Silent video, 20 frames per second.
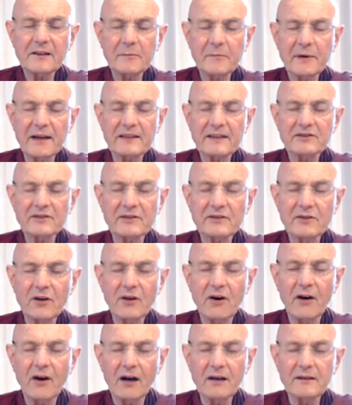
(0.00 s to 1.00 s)
pleasant
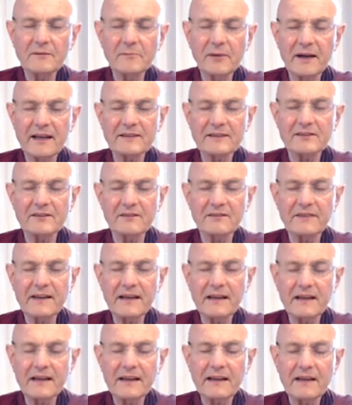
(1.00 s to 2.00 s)
nor unpleasant
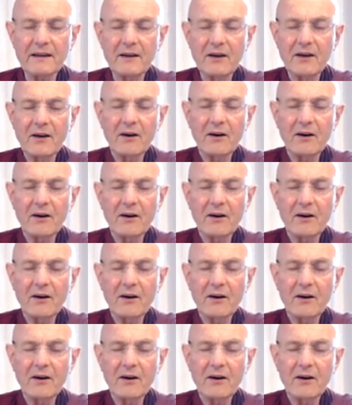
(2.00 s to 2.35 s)
feeling,